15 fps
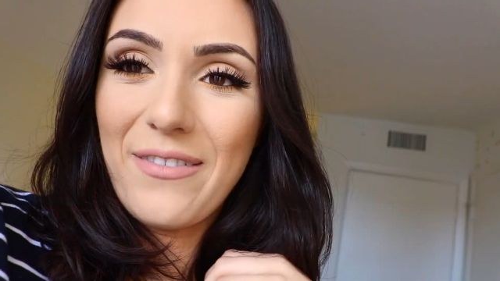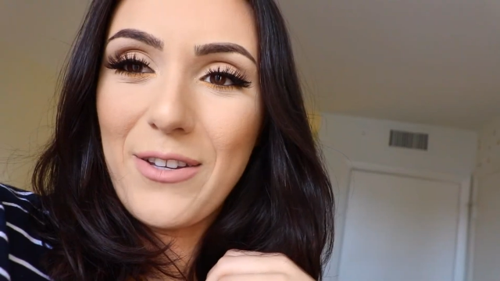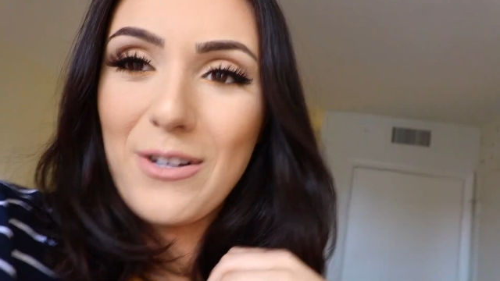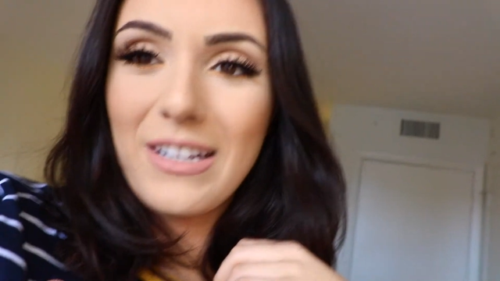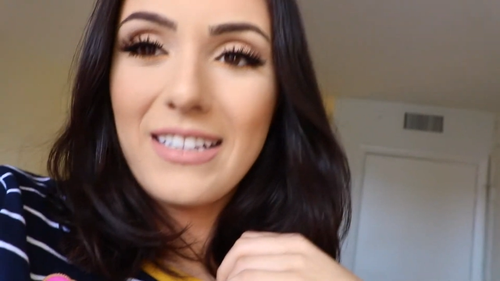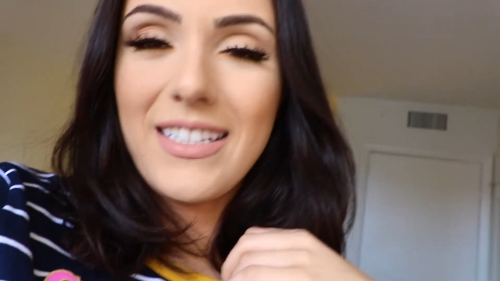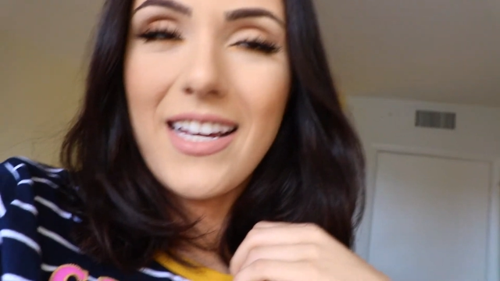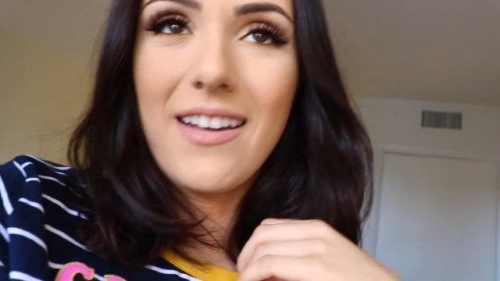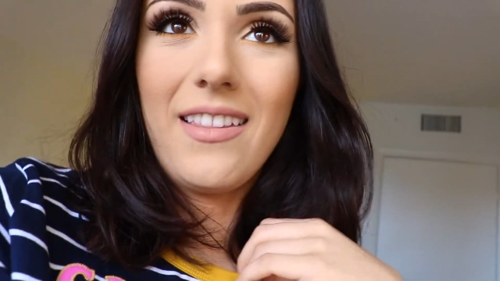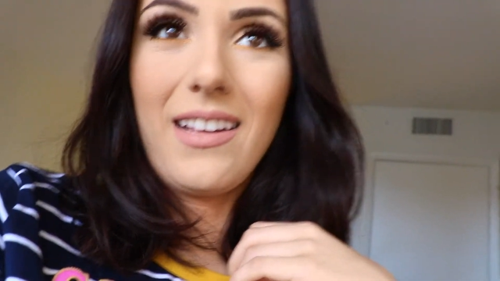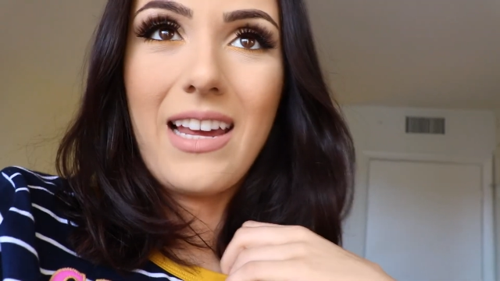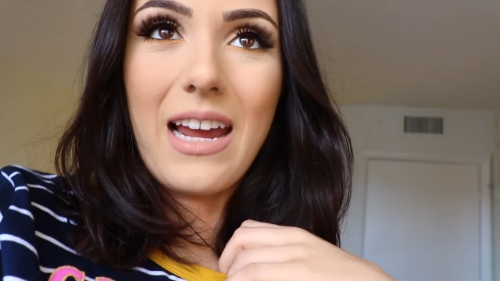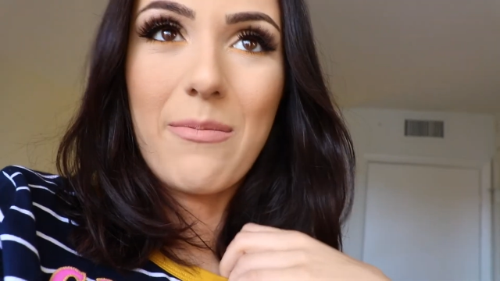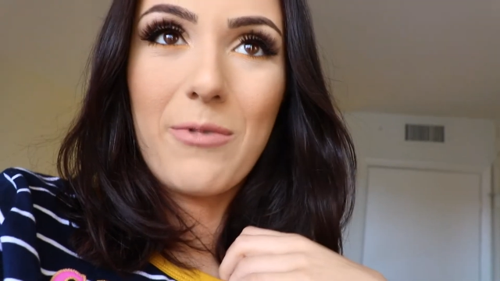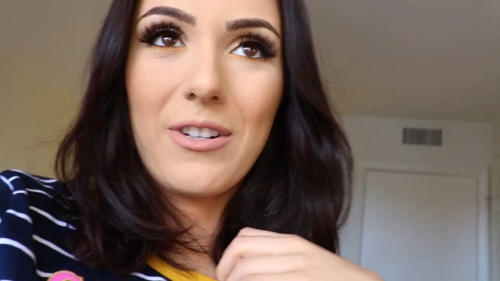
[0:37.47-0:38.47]
If you can tell, the
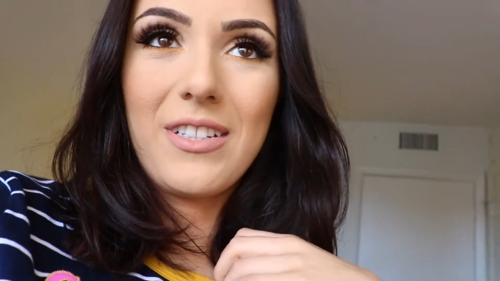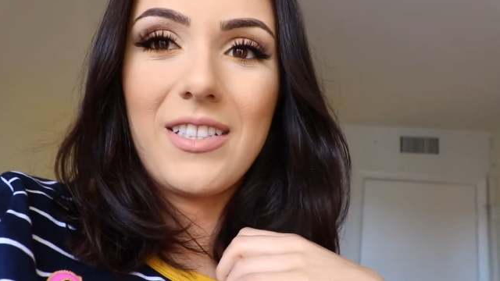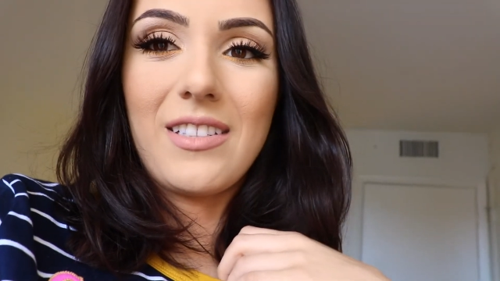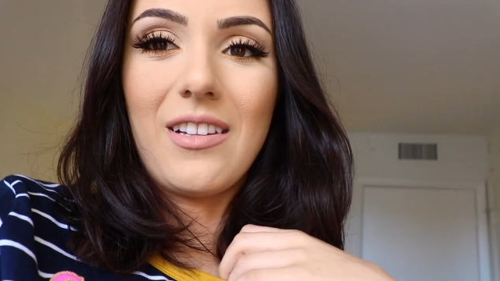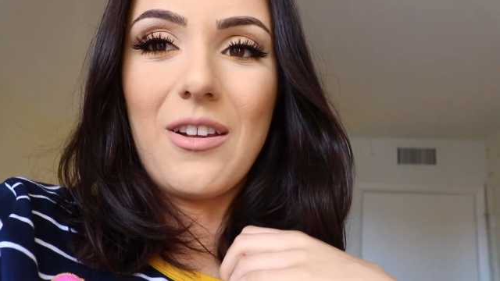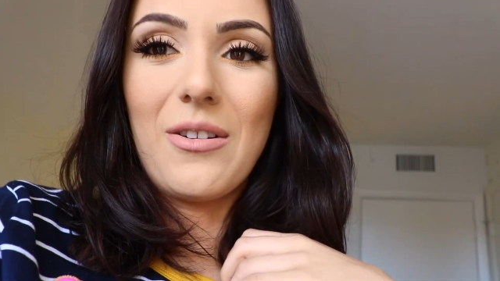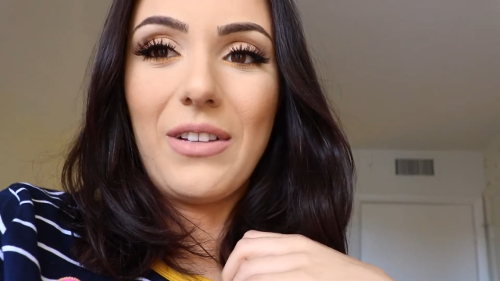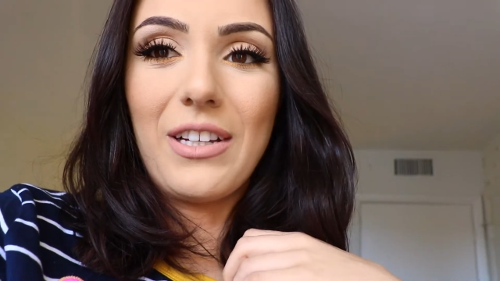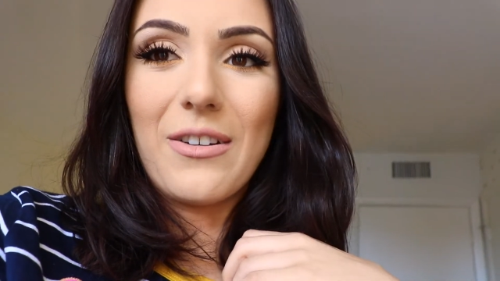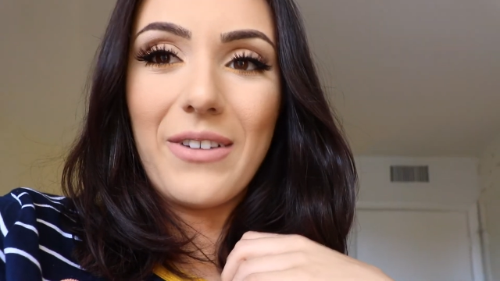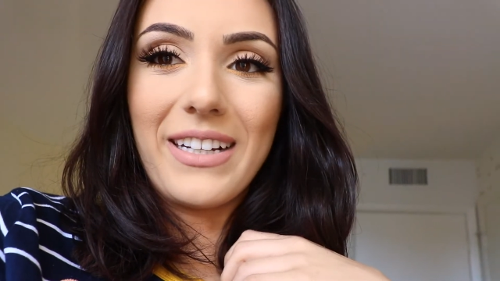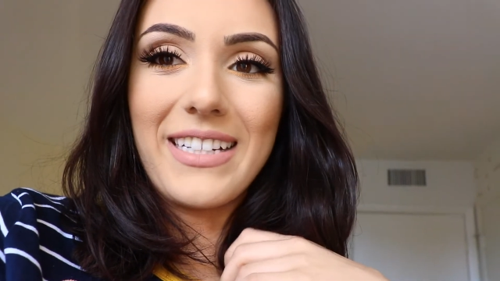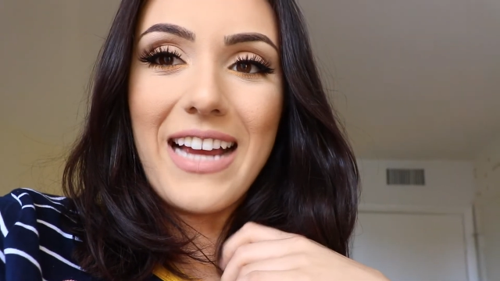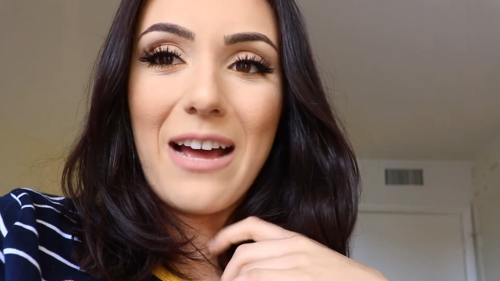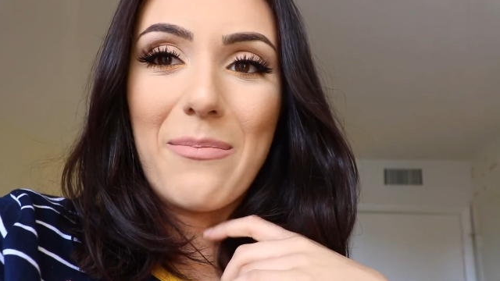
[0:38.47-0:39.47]
camera is slowly going
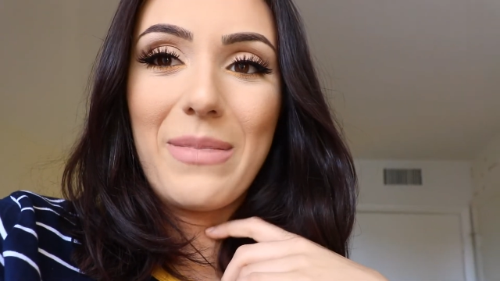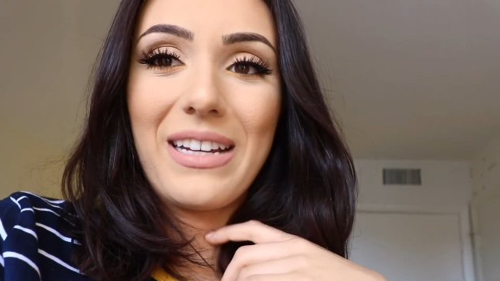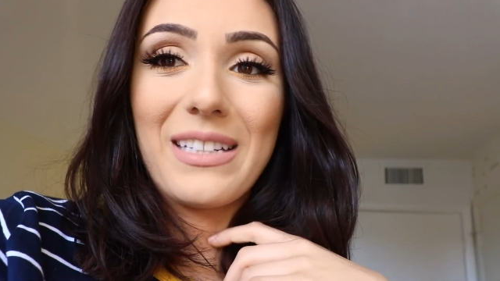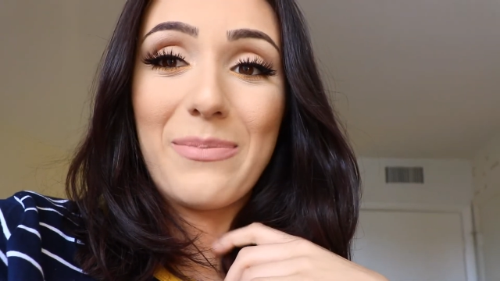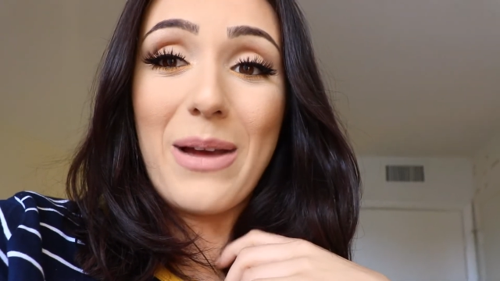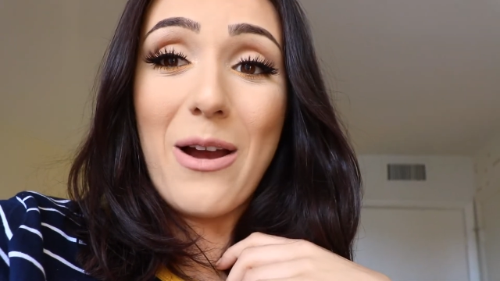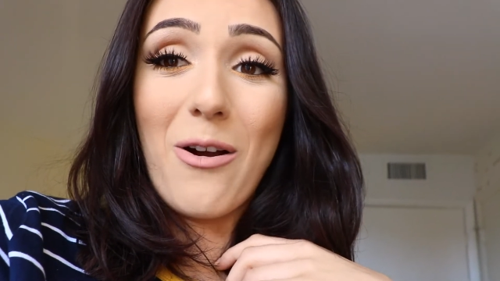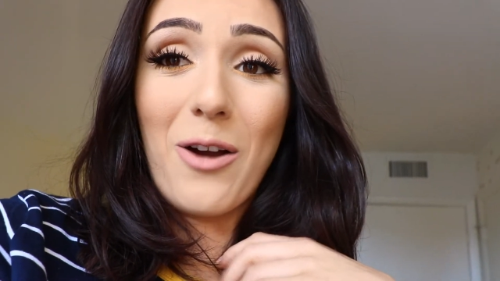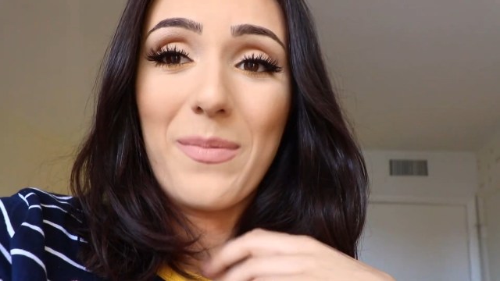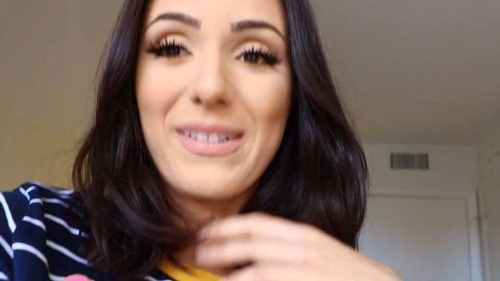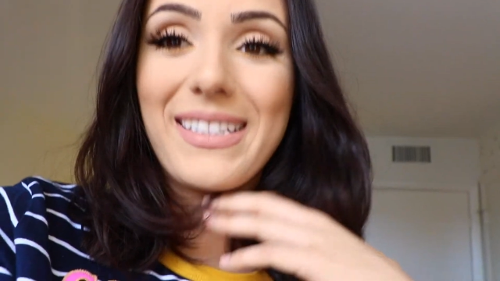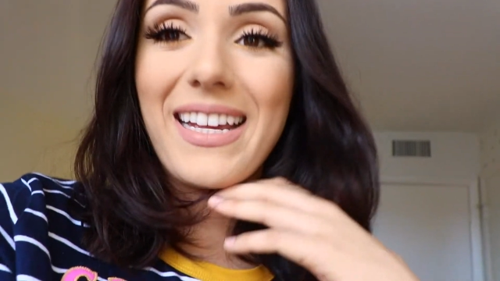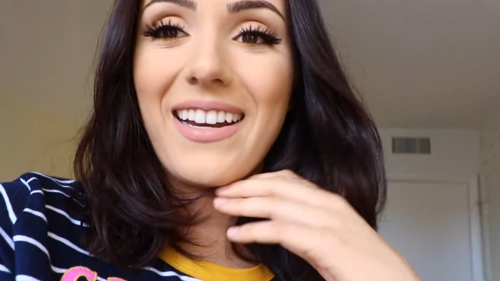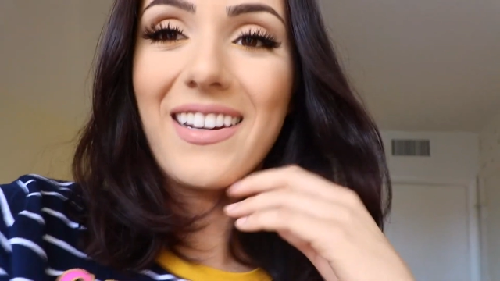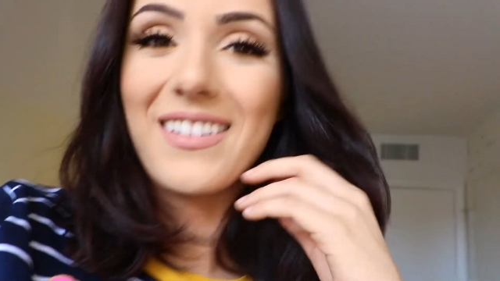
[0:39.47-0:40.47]
down because my arm is
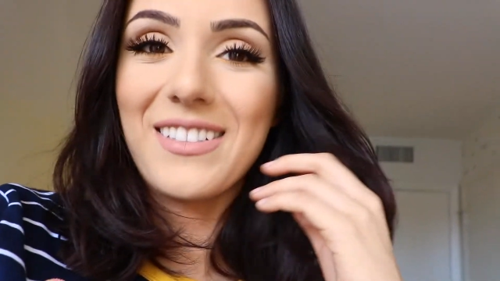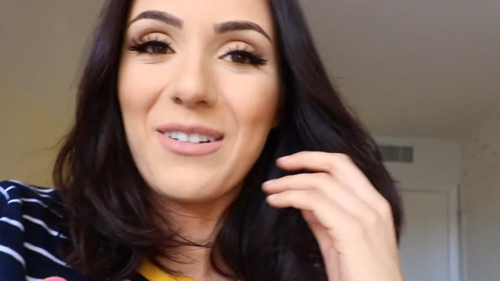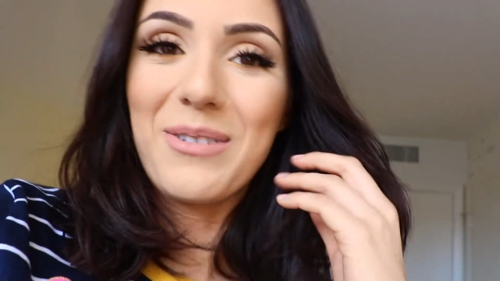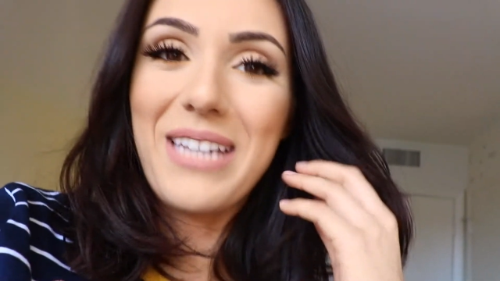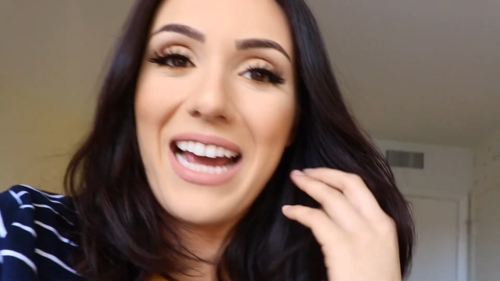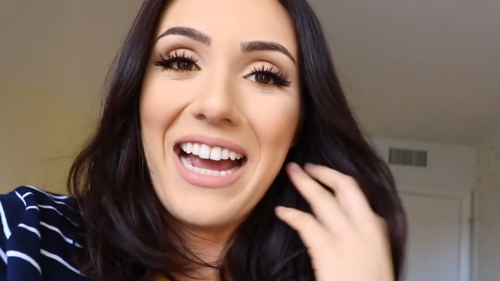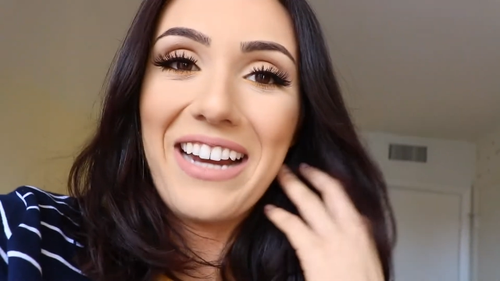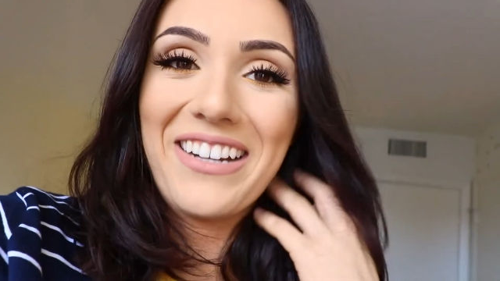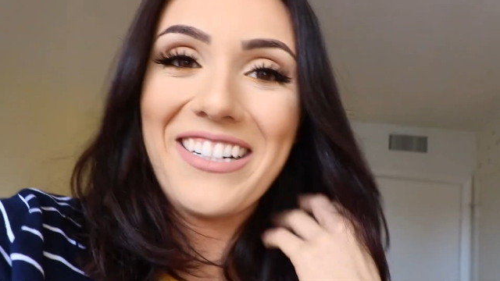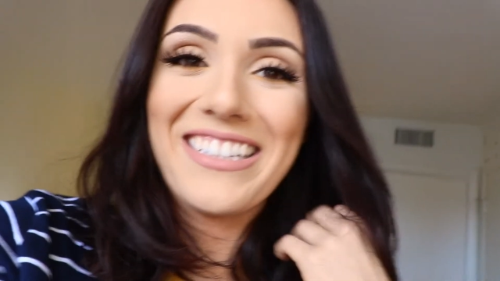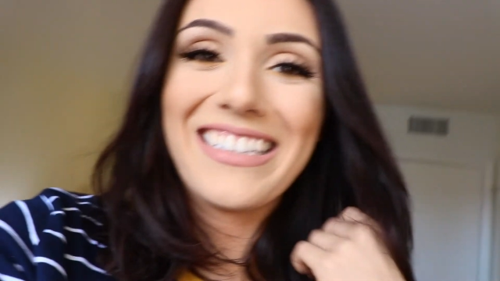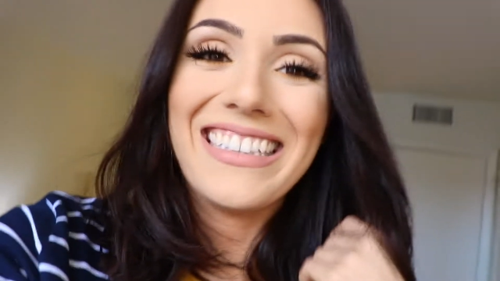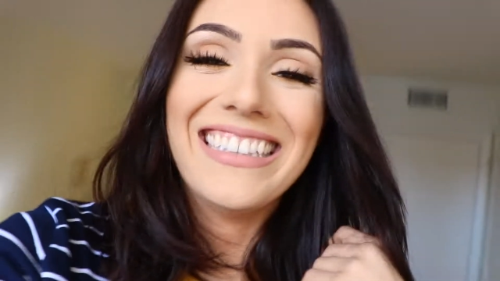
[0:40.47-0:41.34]
getting so tired.